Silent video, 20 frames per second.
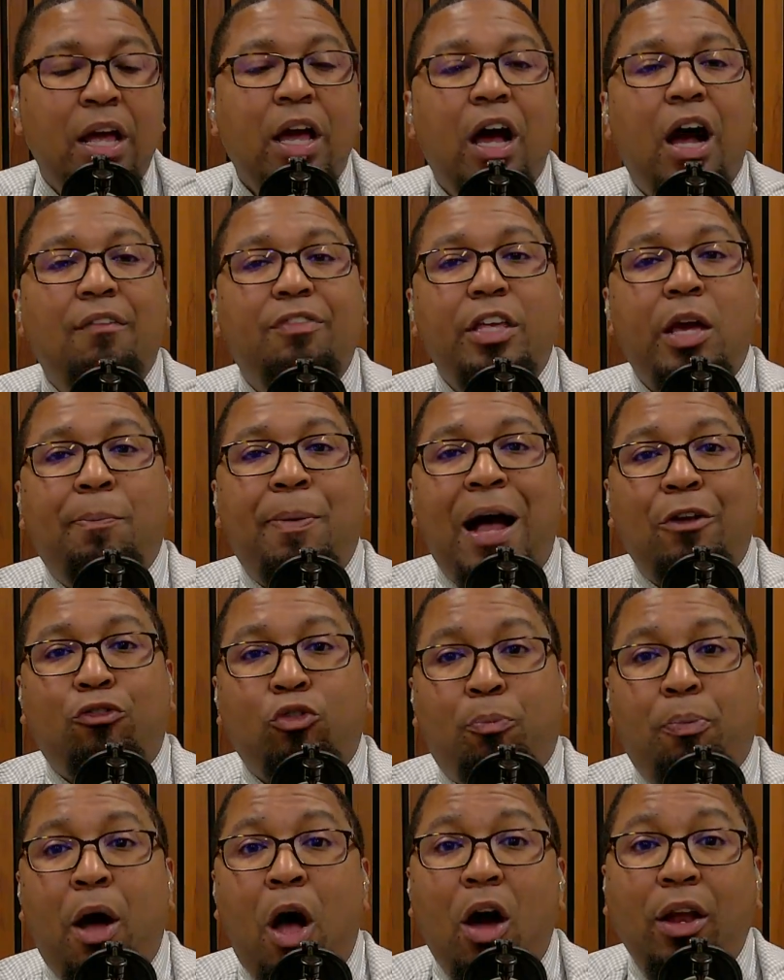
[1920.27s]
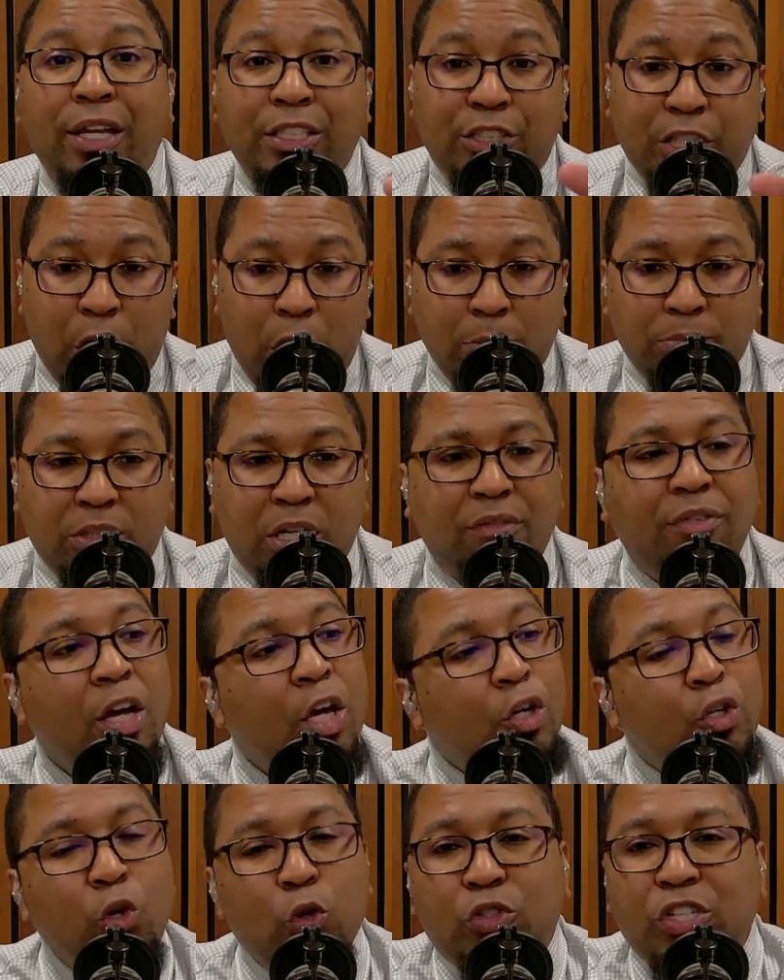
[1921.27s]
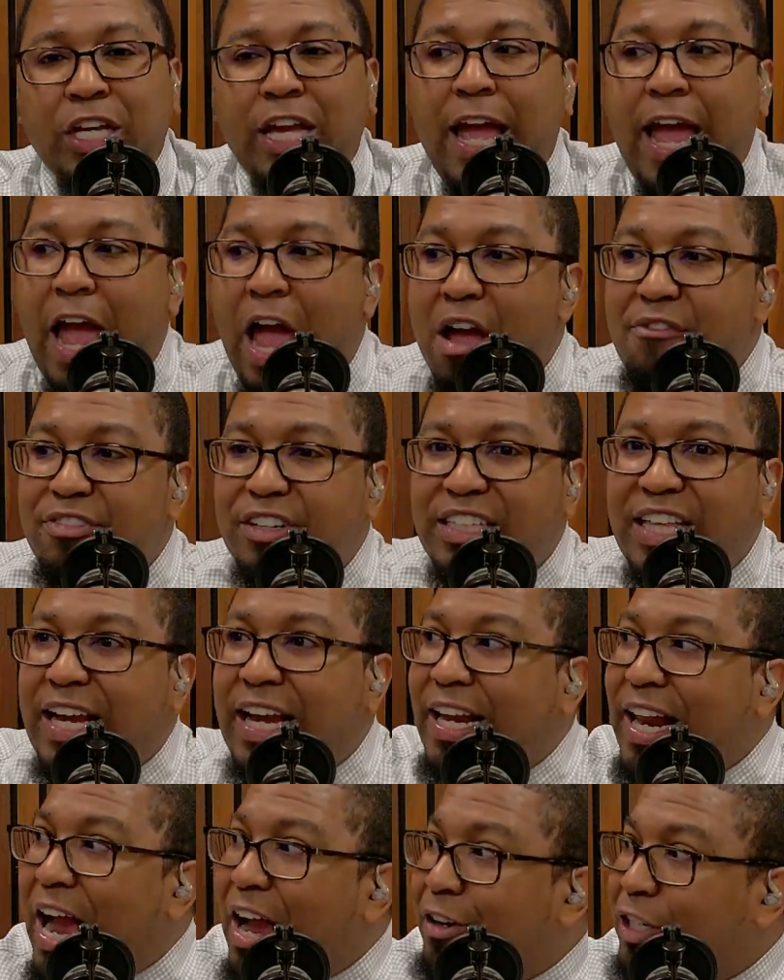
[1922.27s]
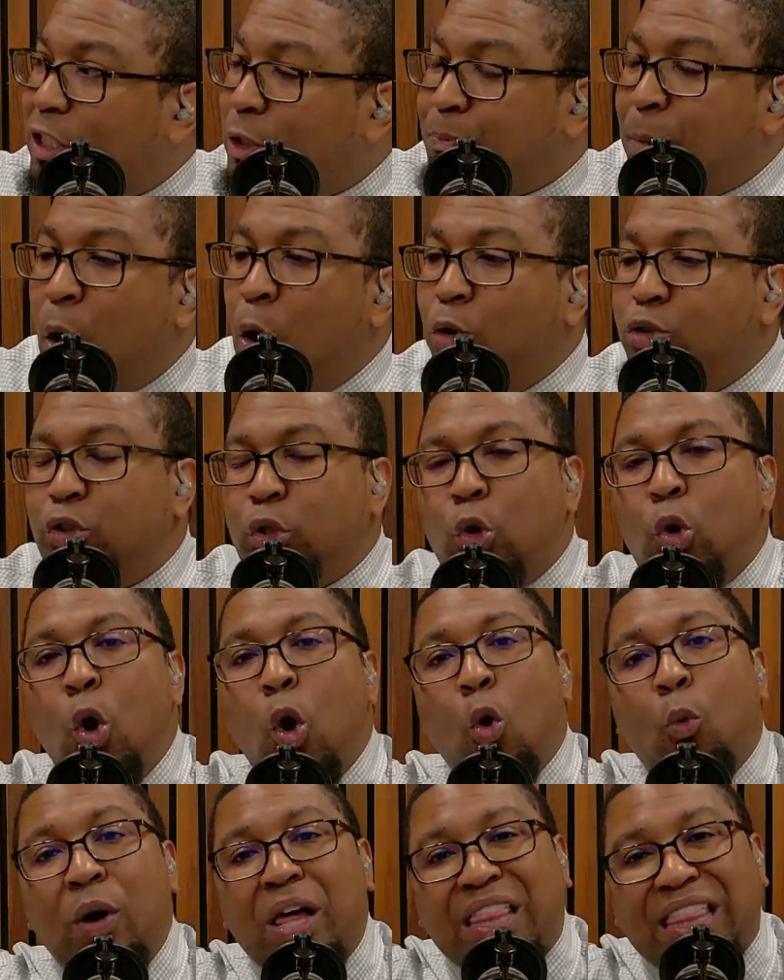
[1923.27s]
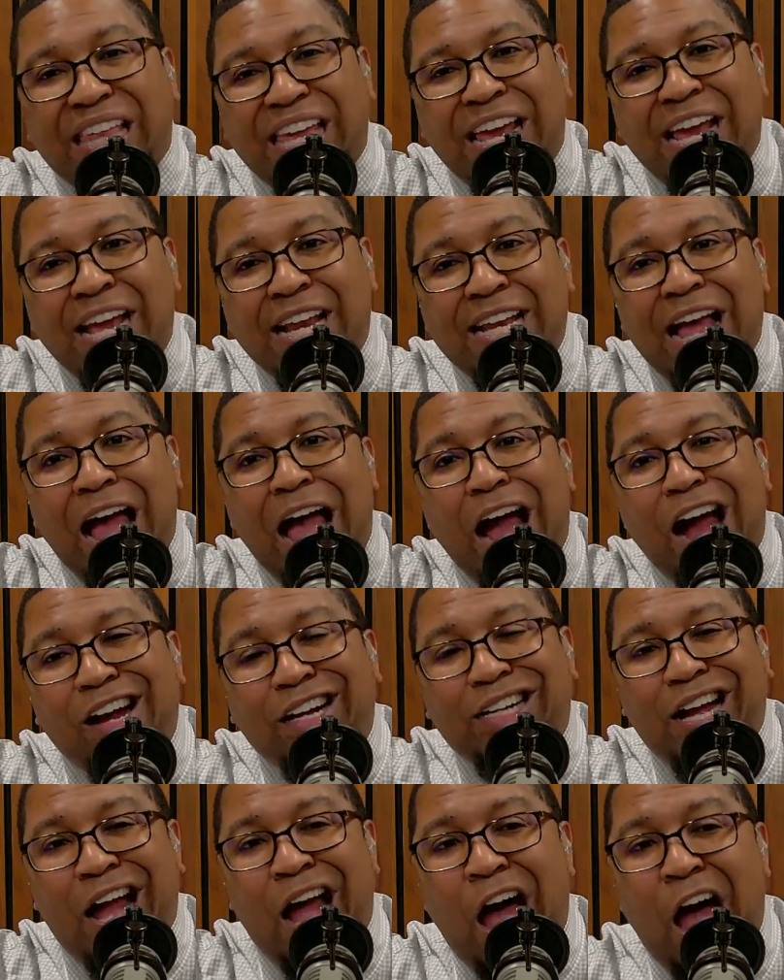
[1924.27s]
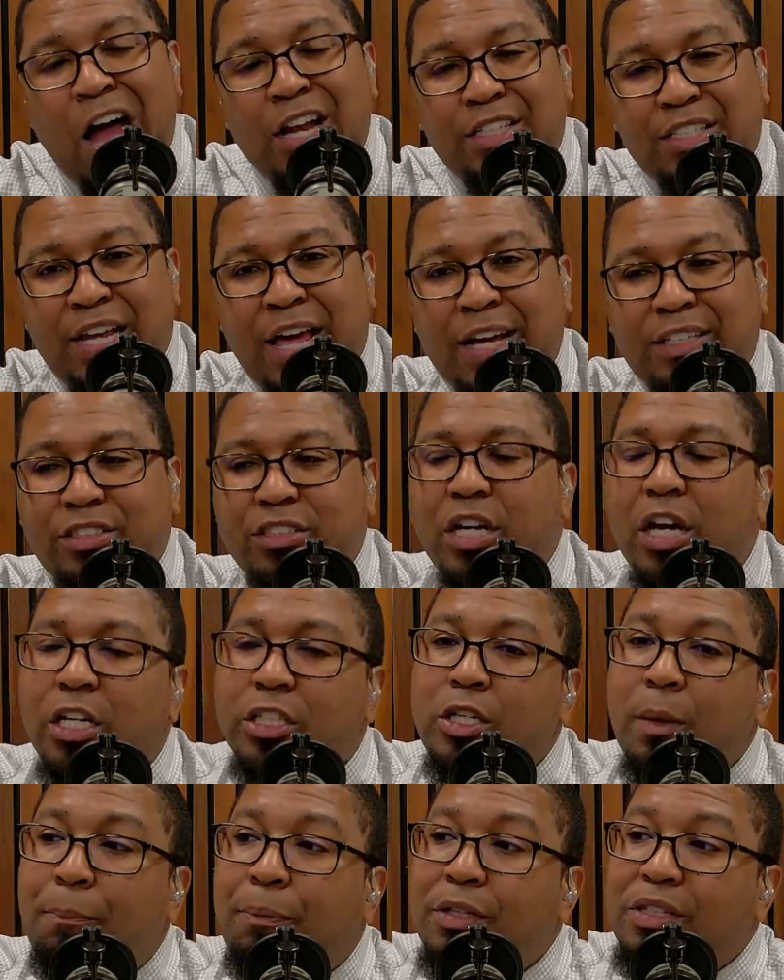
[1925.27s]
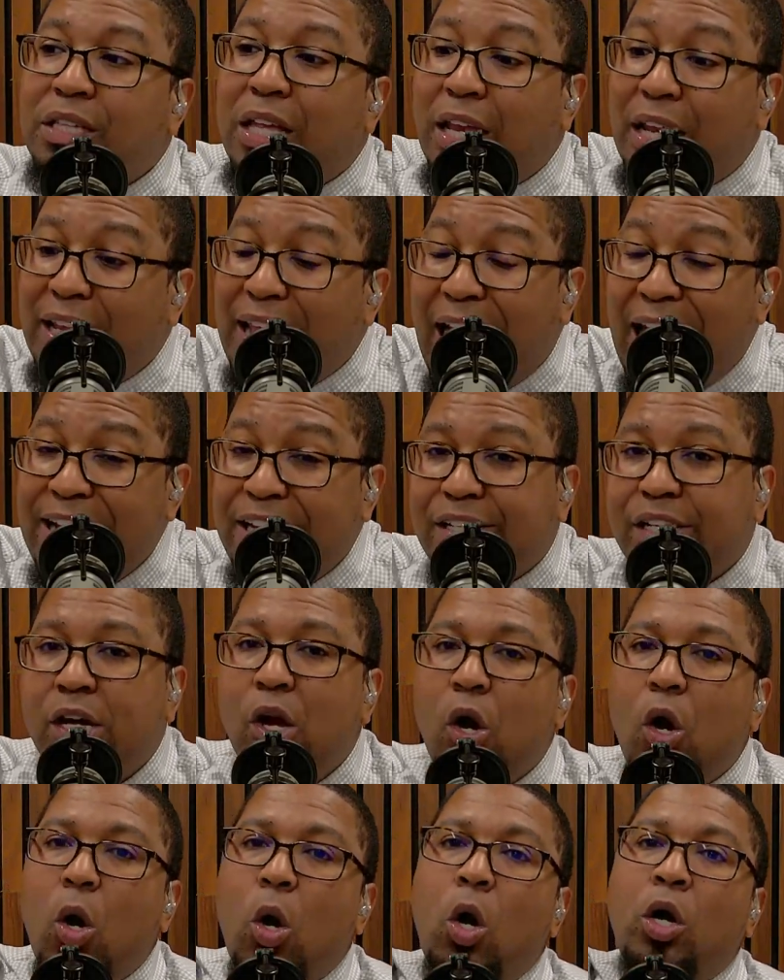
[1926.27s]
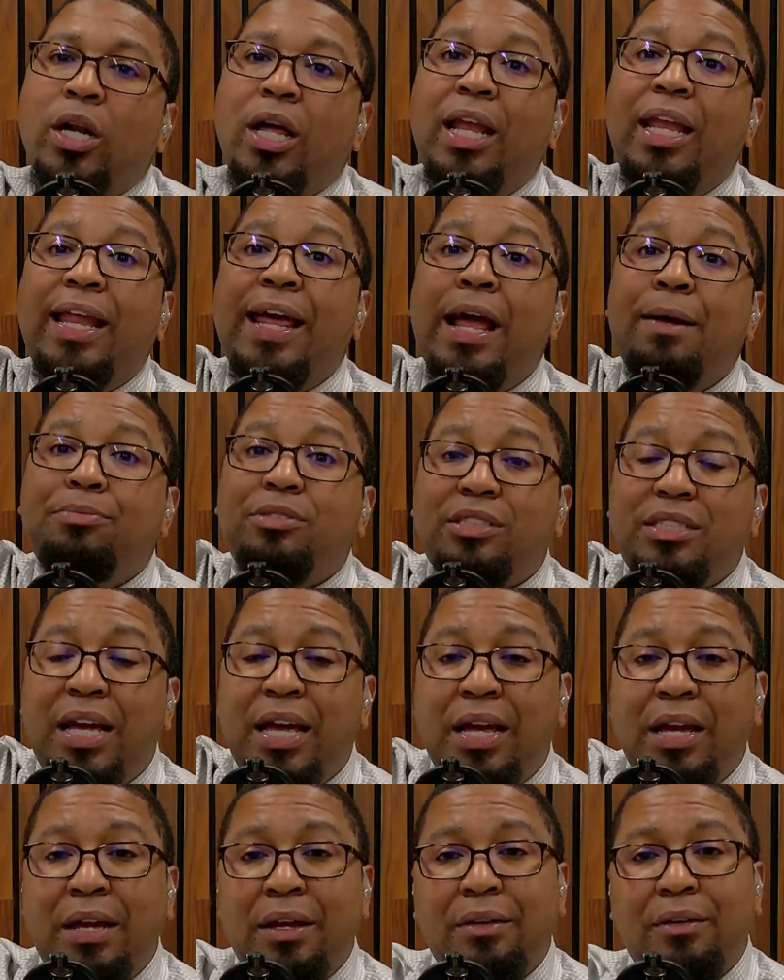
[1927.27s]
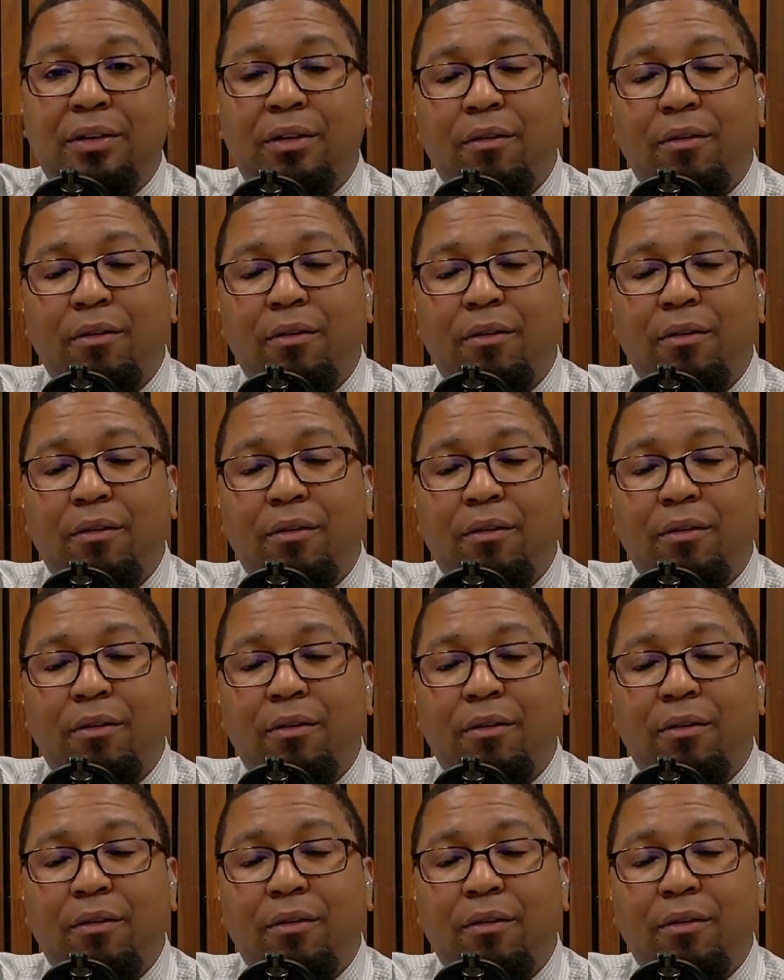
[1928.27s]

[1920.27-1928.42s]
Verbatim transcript: of the Apostle Paul in terms of using everything at our disposal within our context to put the light on a lampstand.